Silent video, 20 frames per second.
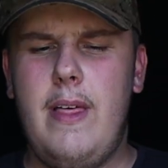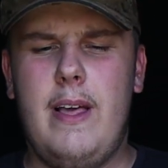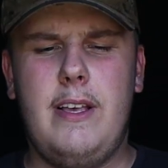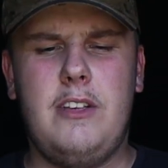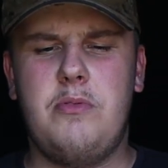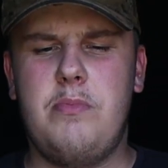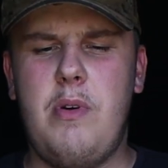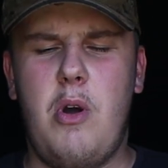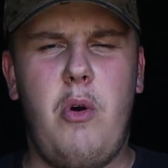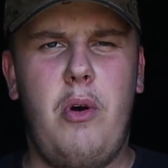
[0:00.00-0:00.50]
they
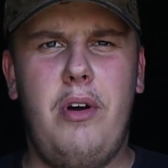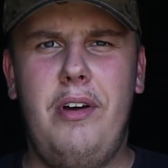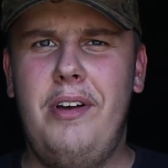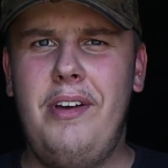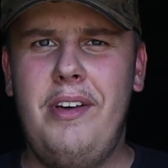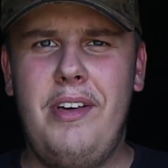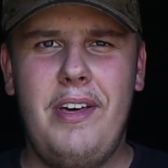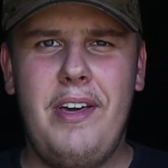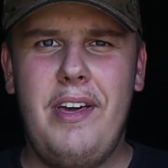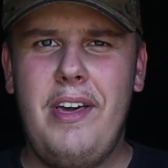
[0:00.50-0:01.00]
smell
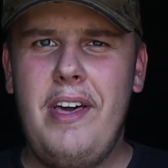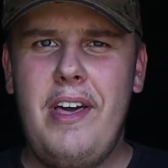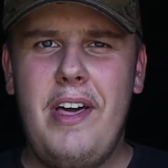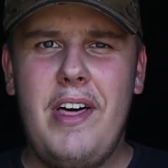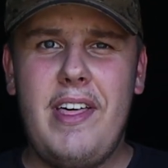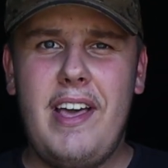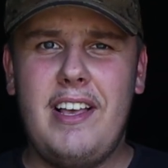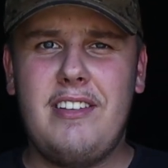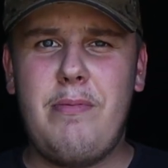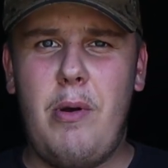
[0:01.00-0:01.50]

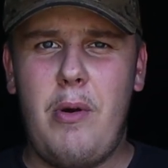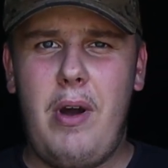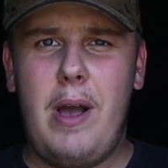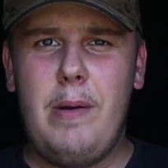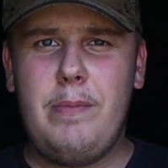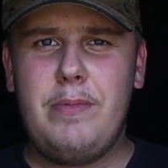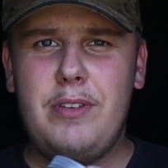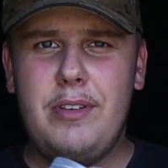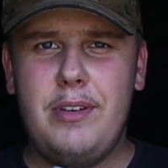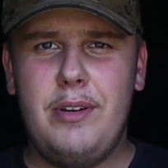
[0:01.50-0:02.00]

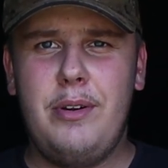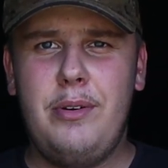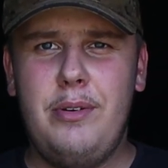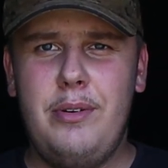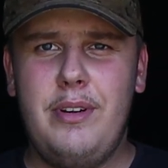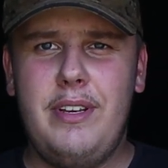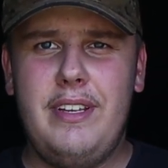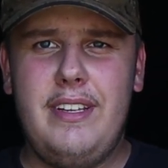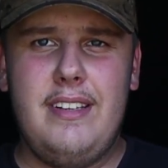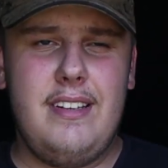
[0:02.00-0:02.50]

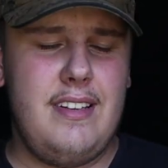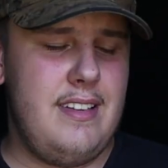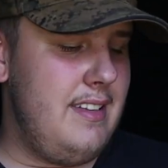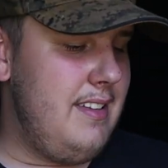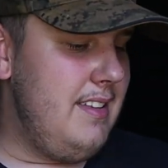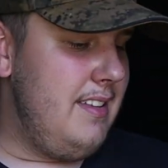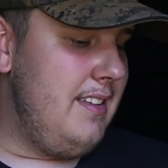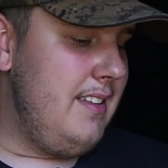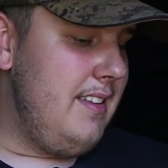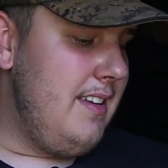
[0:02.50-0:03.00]
absolutely
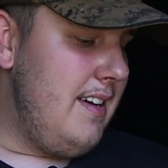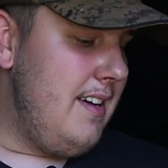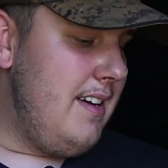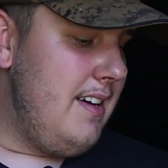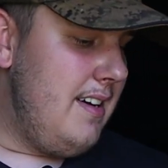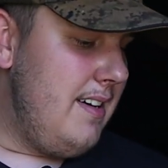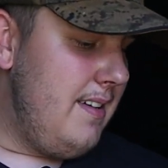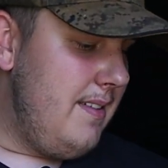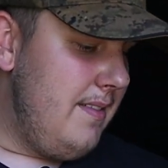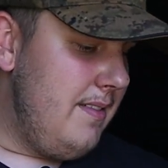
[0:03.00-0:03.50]

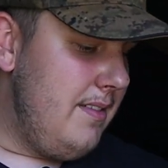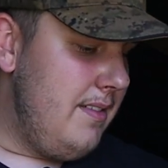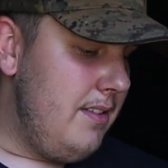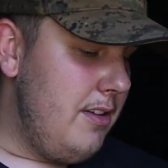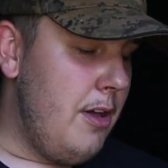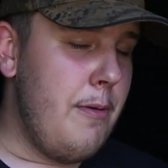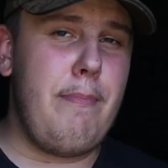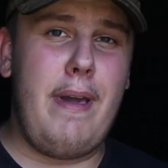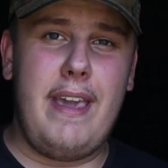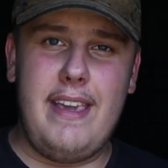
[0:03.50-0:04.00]

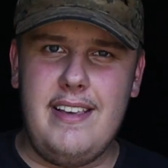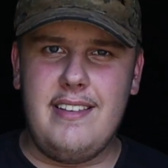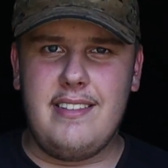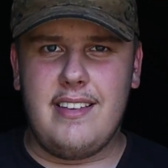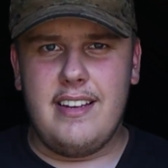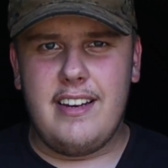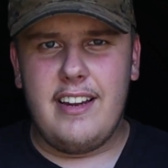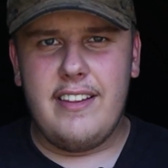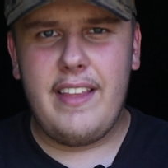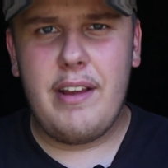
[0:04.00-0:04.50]

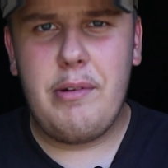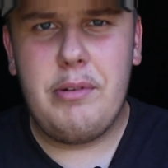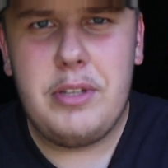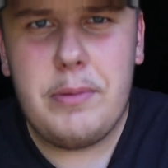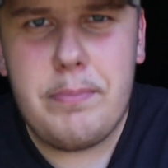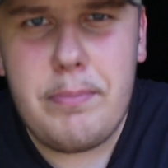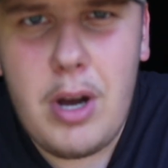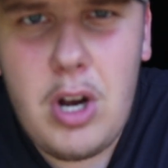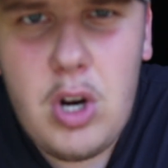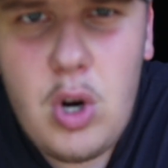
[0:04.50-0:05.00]
amazing. And there is
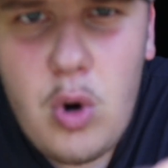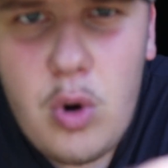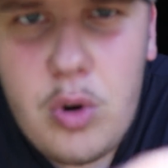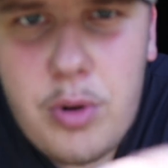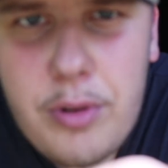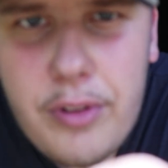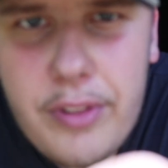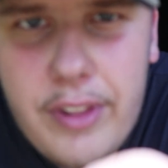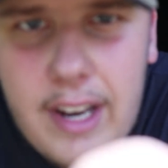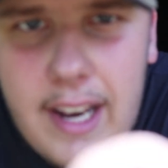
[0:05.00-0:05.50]
a bug
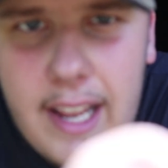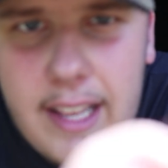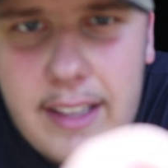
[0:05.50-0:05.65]
on the